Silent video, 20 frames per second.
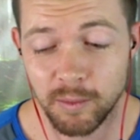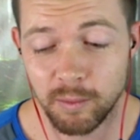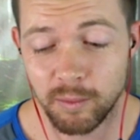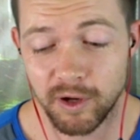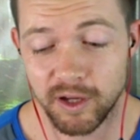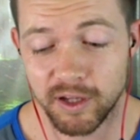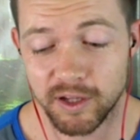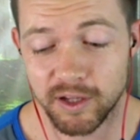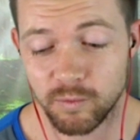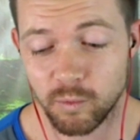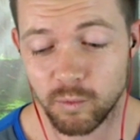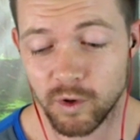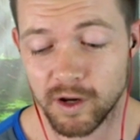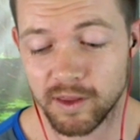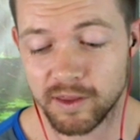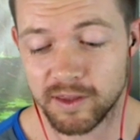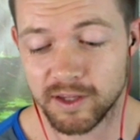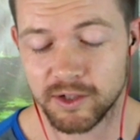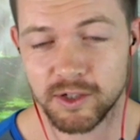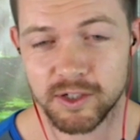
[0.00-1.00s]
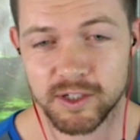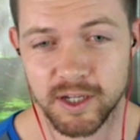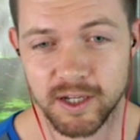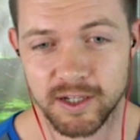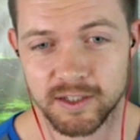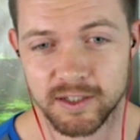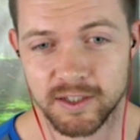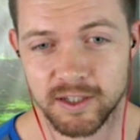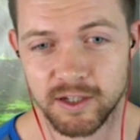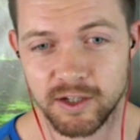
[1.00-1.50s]
But one of the things you said
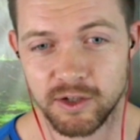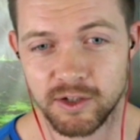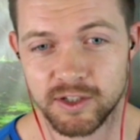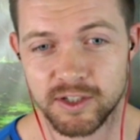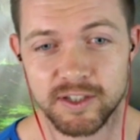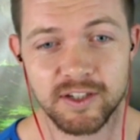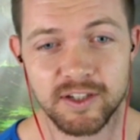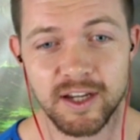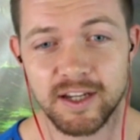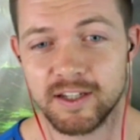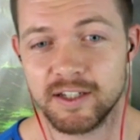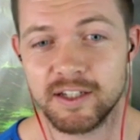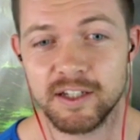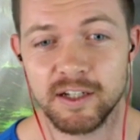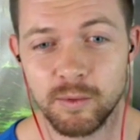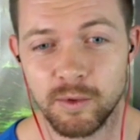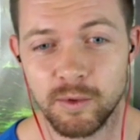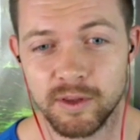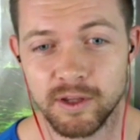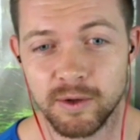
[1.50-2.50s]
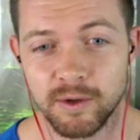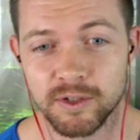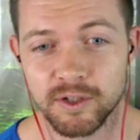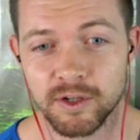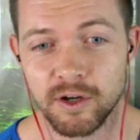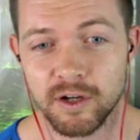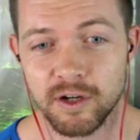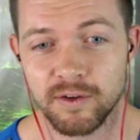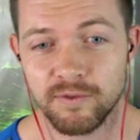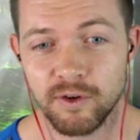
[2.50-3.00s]
is that you tend to deal with those
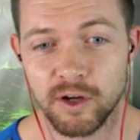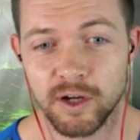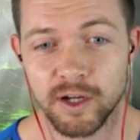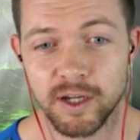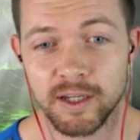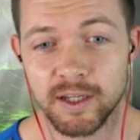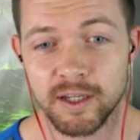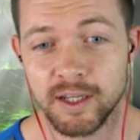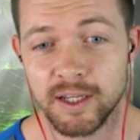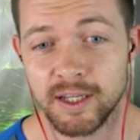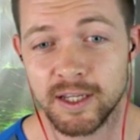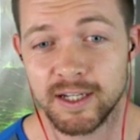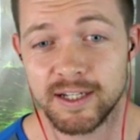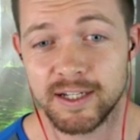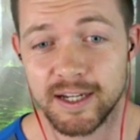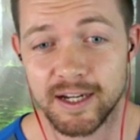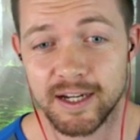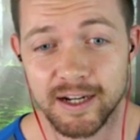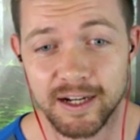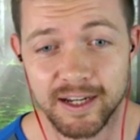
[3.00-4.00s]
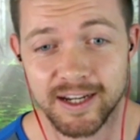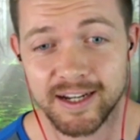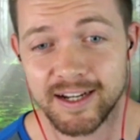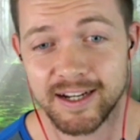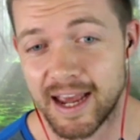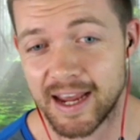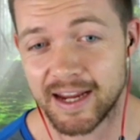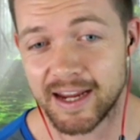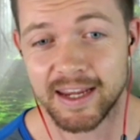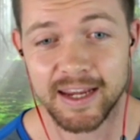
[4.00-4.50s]
kind of like niggling,
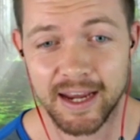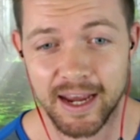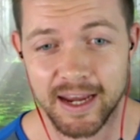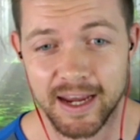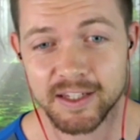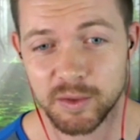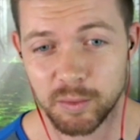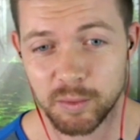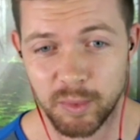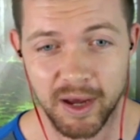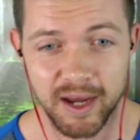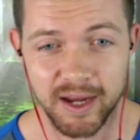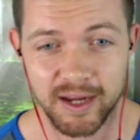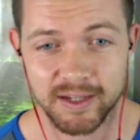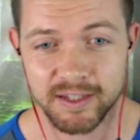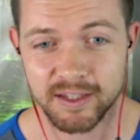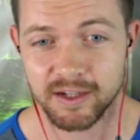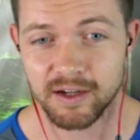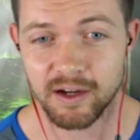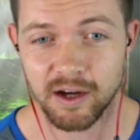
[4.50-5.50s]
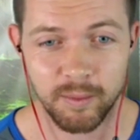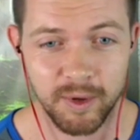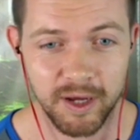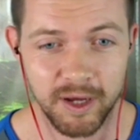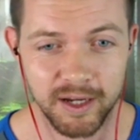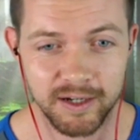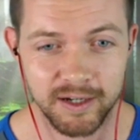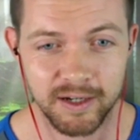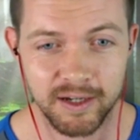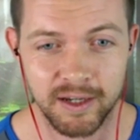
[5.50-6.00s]
nagging aches and pains that come
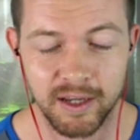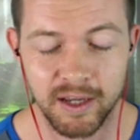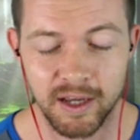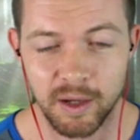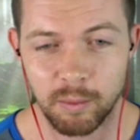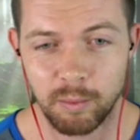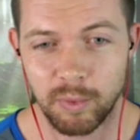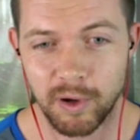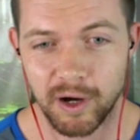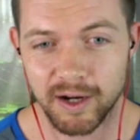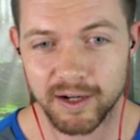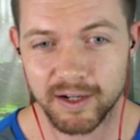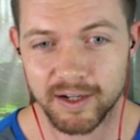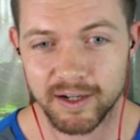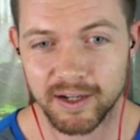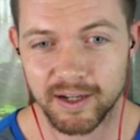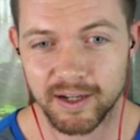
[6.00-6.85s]
in. But